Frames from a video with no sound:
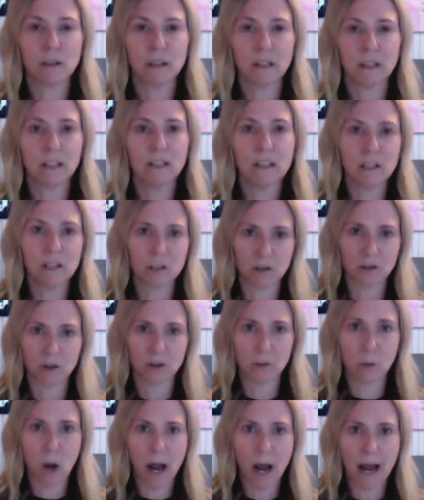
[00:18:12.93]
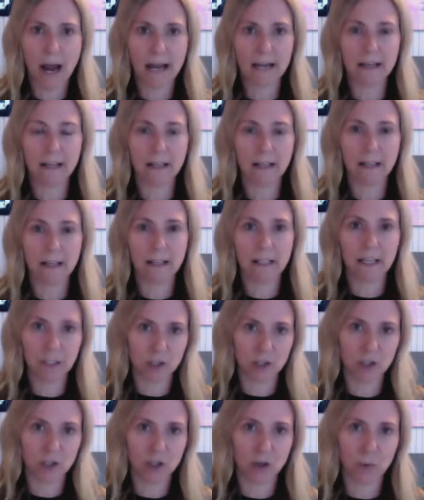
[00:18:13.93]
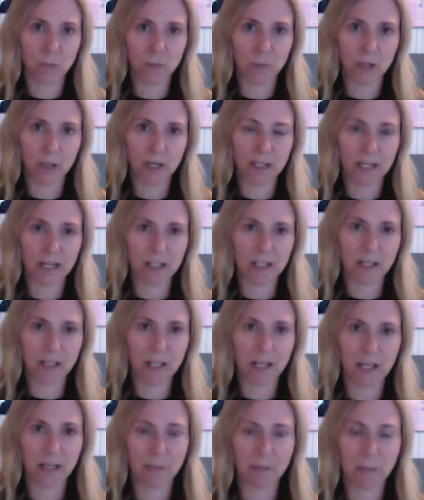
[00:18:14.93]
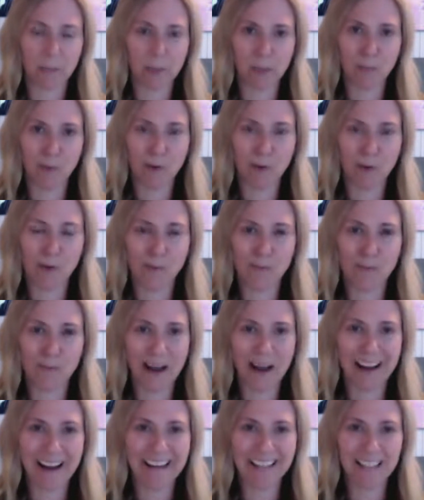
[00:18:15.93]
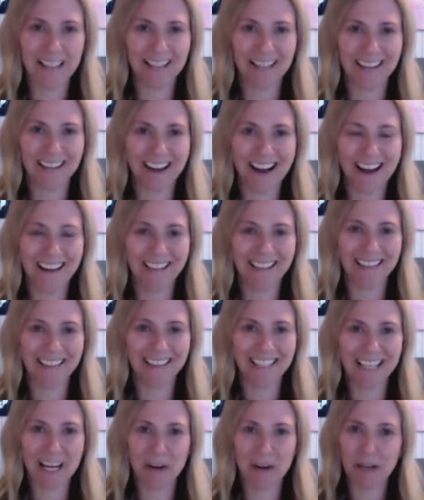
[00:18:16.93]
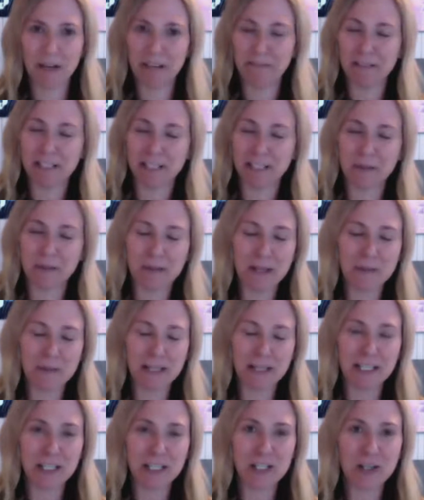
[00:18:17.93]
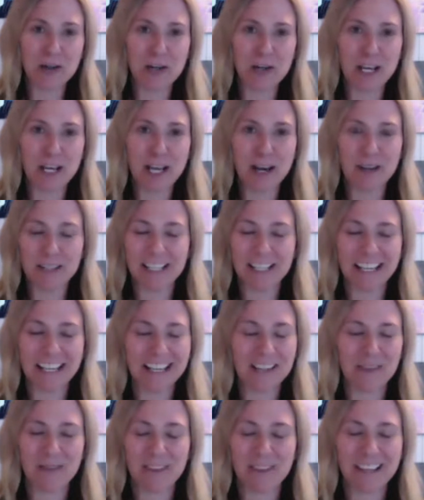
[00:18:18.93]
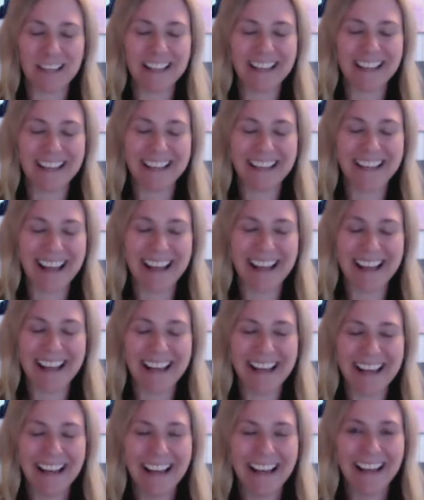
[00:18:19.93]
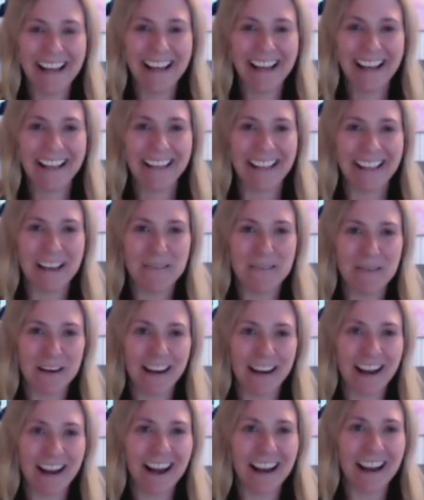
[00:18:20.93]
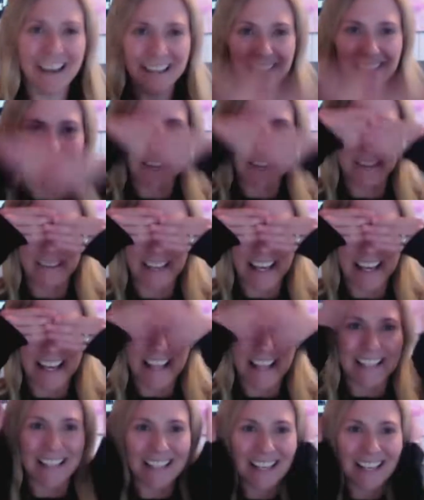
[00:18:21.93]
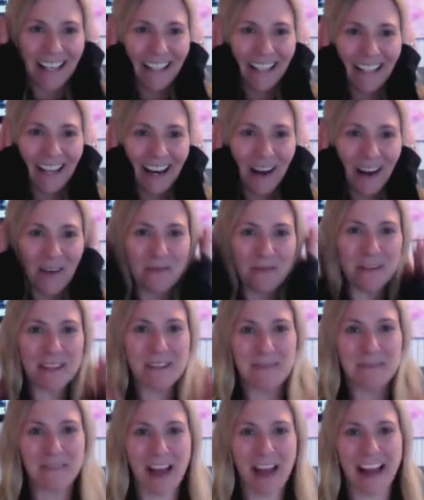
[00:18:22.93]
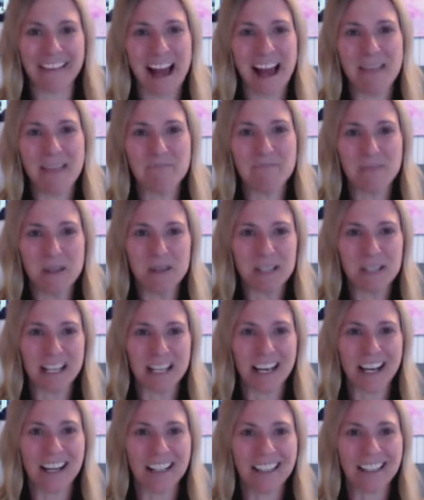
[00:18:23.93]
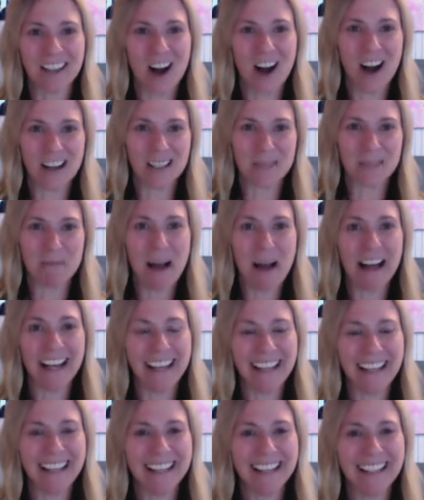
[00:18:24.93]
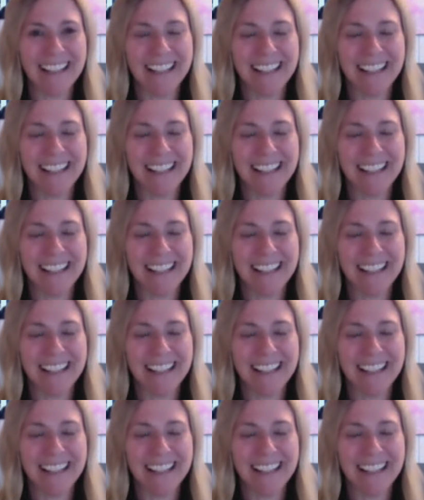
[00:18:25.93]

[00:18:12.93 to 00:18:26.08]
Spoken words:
industry-wide issue, because I think people might not, you know, even some of the big studios, I don't think that they want to kind of do this, you know, with the fact that music costs money,